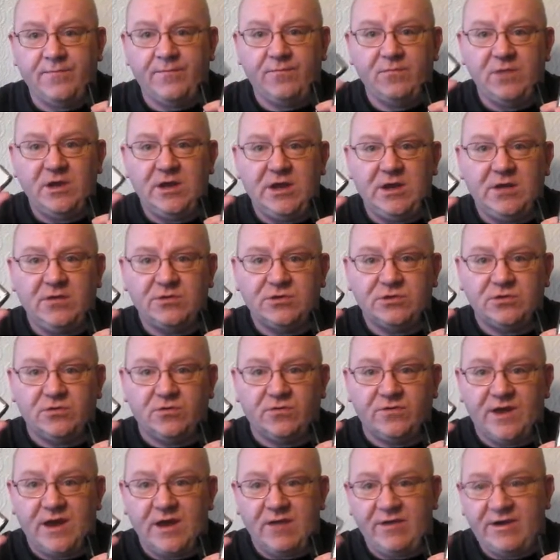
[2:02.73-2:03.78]
we use all
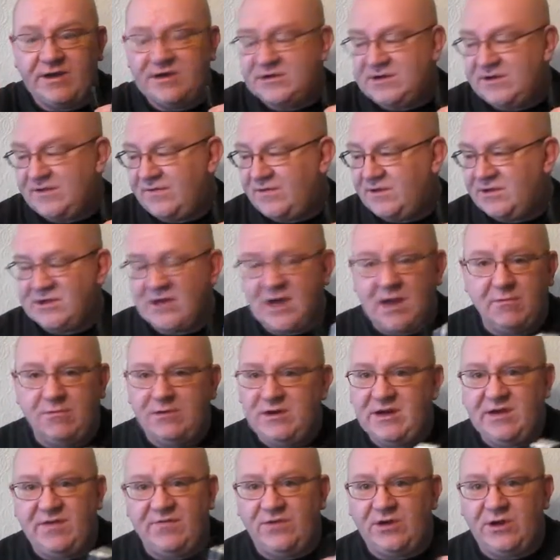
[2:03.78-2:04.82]
various different types. We
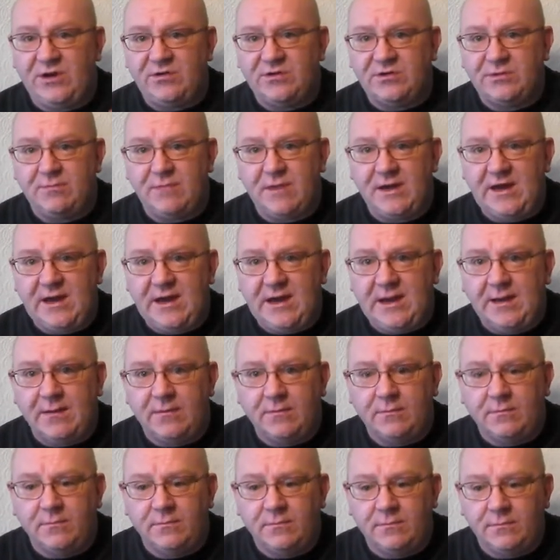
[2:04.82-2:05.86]
even use a mini
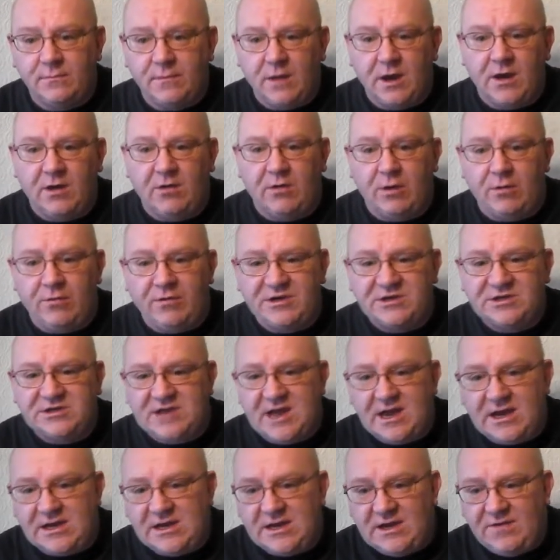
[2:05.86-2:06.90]
micro
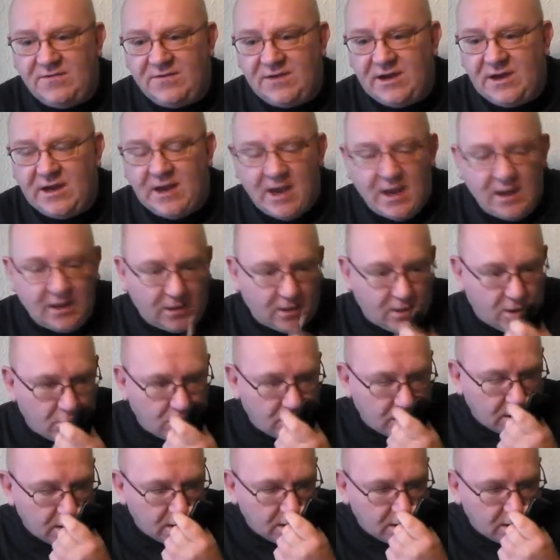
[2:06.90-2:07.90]
cassette DV analog.